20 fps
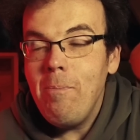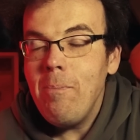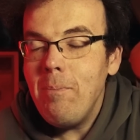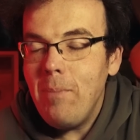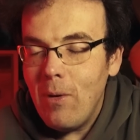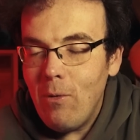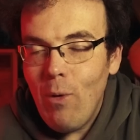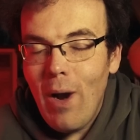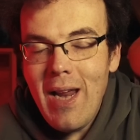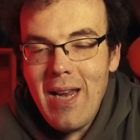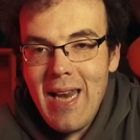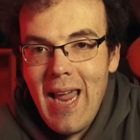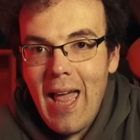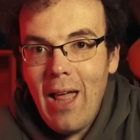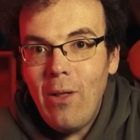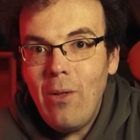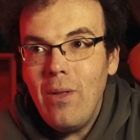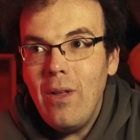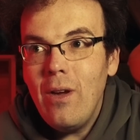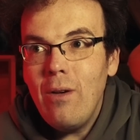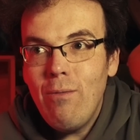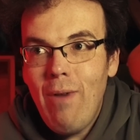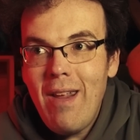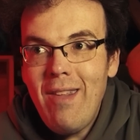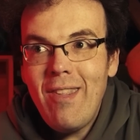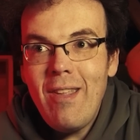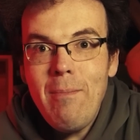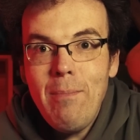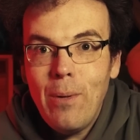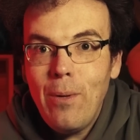But right now,
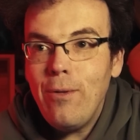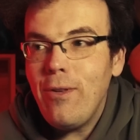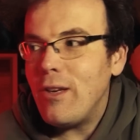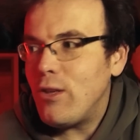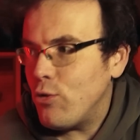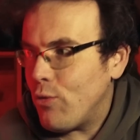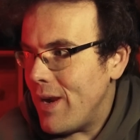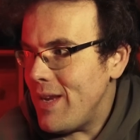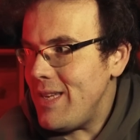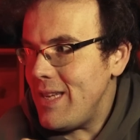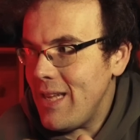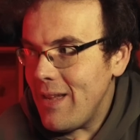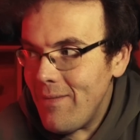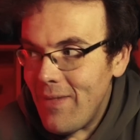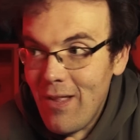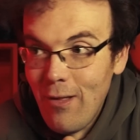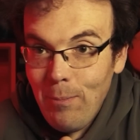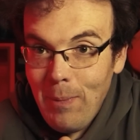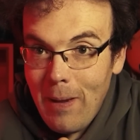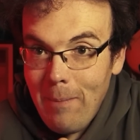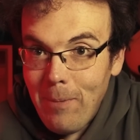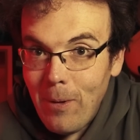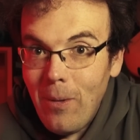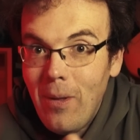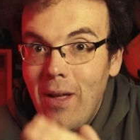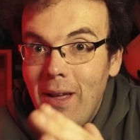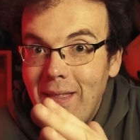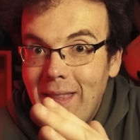Racing Bulls are trying to convince people